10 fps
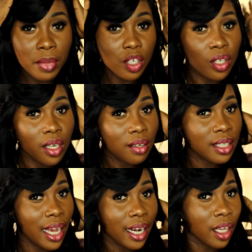Mildred looks
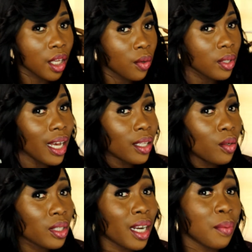kind of cute.
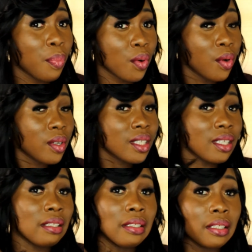Those are the pros.